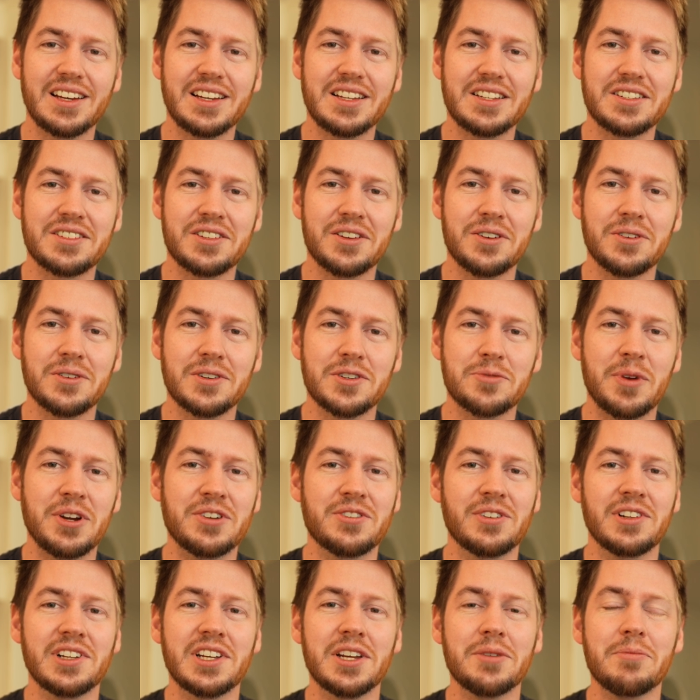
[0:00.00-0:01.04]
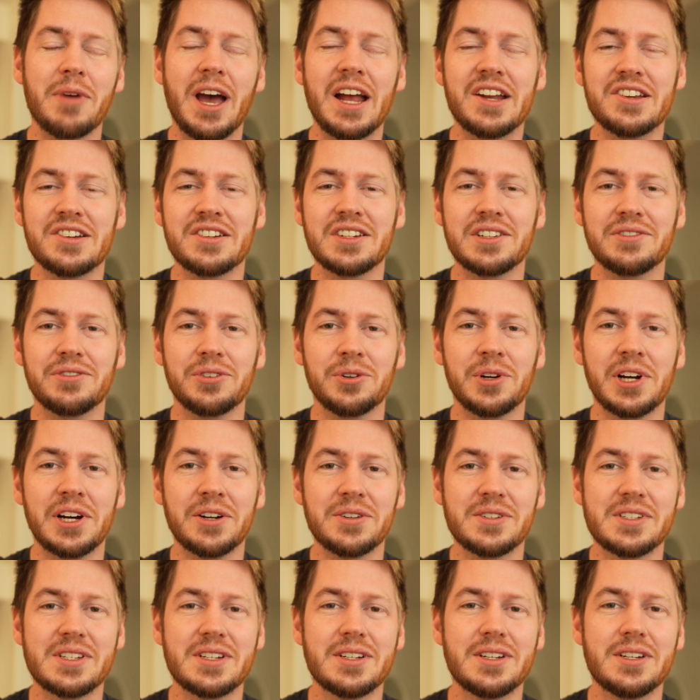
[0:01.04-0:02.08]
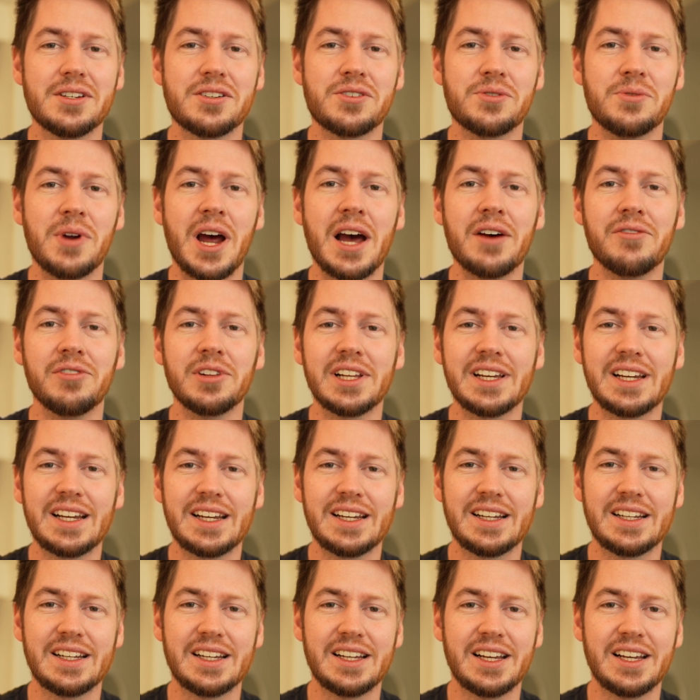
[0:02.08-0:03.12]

So especially imagine if you're out traveling